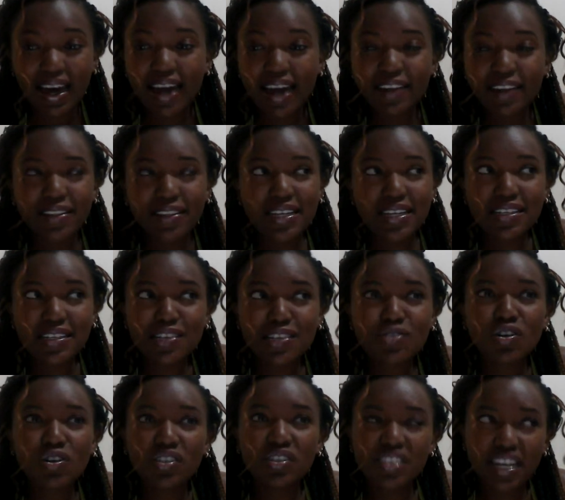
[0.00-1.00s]
And this is
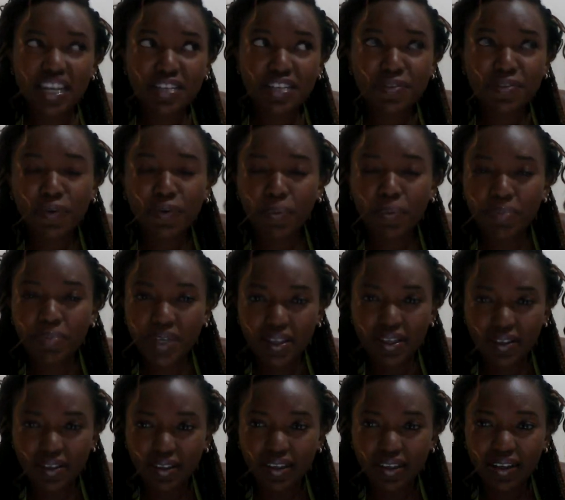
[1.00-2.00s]
not just for
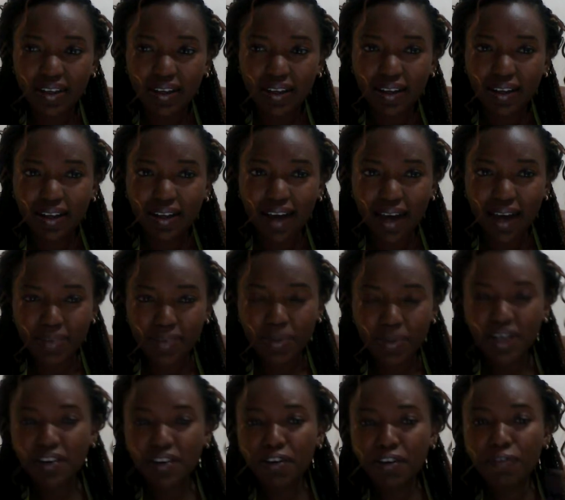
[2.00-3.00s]
me. I
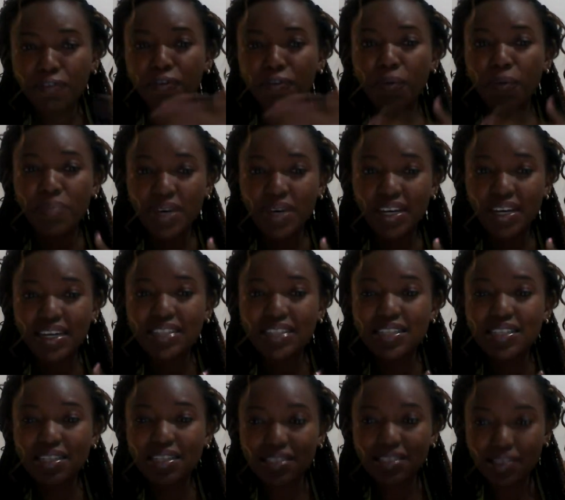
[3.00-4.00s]
mean, for me,
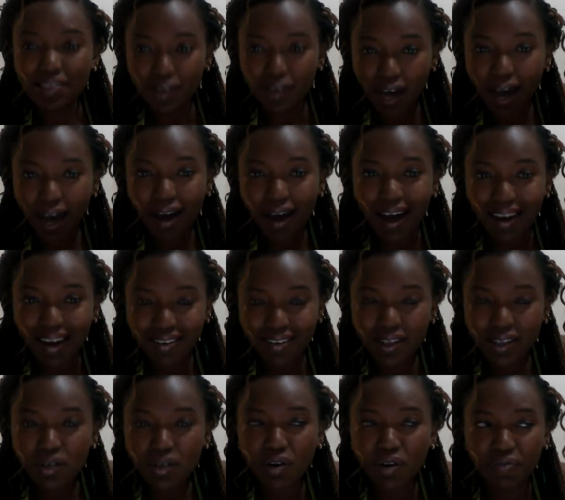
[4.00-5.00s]
it is a
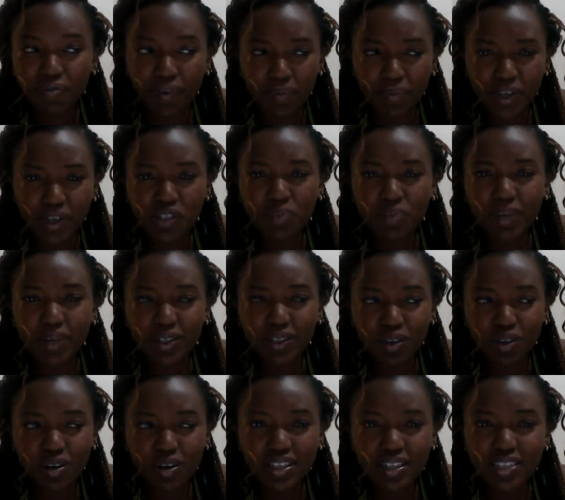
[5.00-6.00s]
real confirmation,
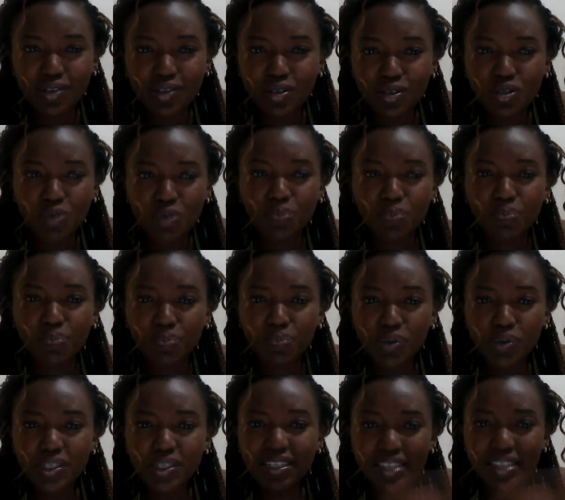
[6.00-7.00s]
but God is also
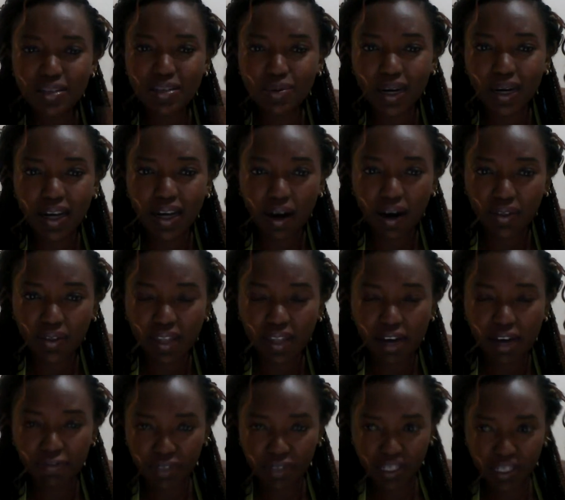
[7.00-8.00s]
putting this word out
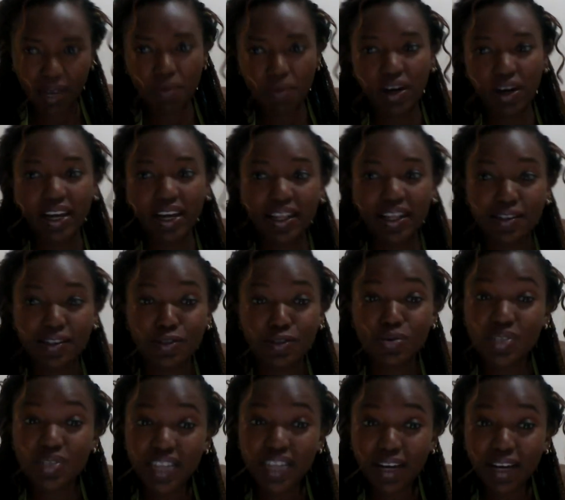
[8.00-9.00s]
there for someone else
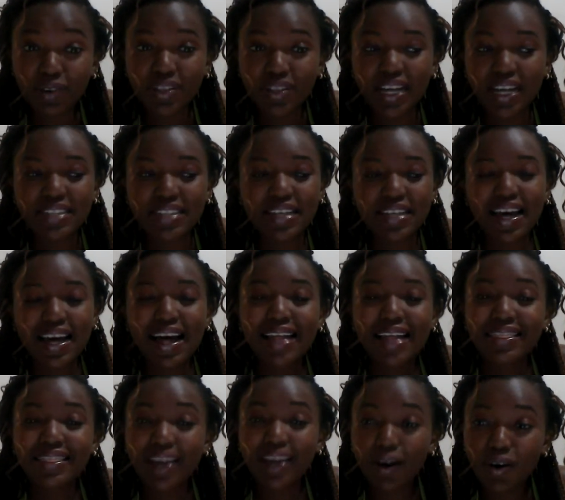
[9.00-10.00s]
to tell you that
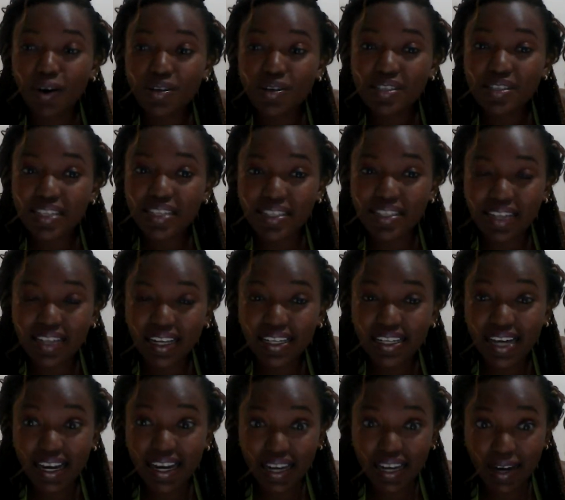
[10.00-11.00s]
the coast is
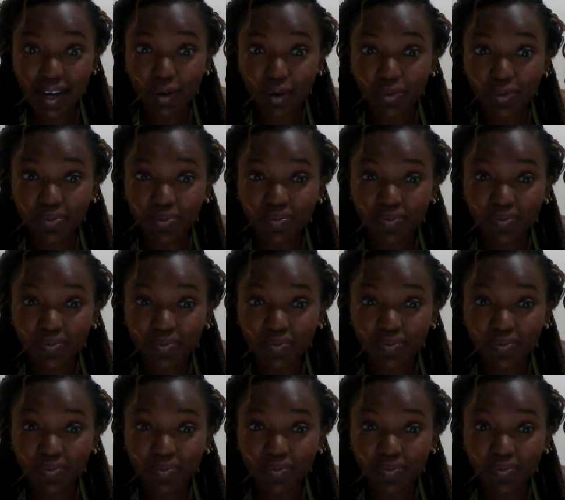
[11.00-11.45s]
clear now.